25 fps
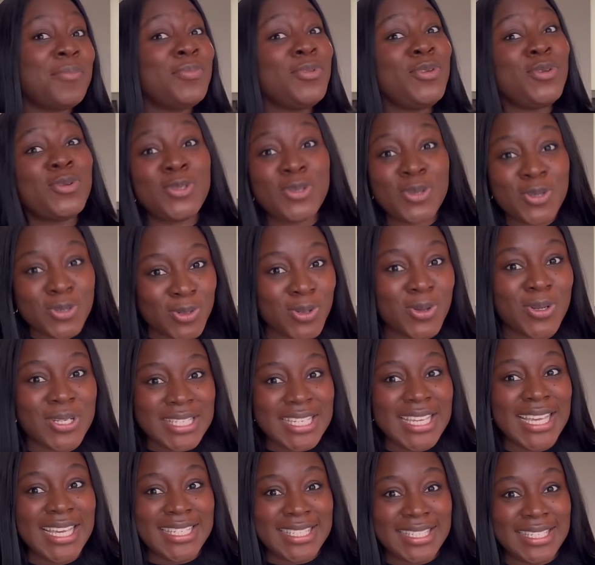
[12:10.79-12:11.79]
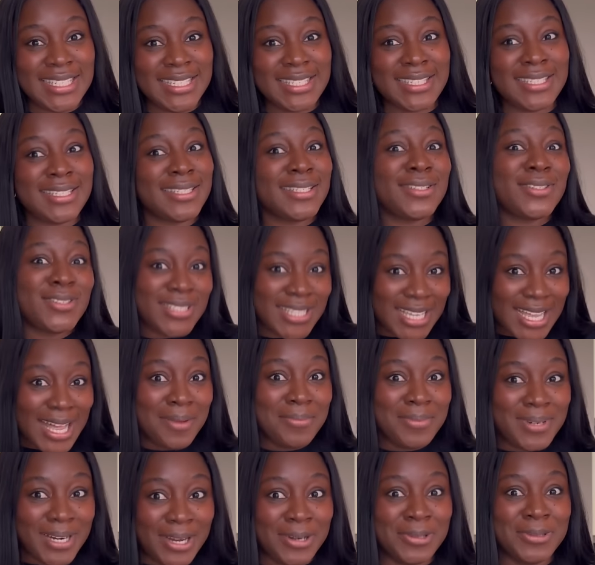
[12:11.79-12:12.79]
you just got here, sis.
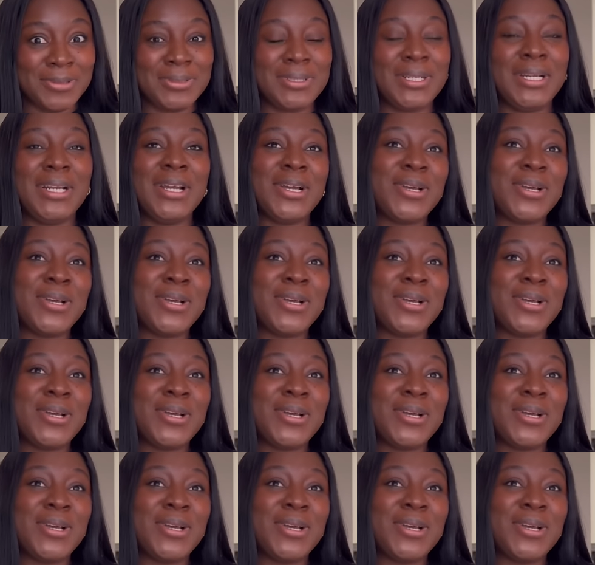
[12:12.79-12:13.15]
Calm down.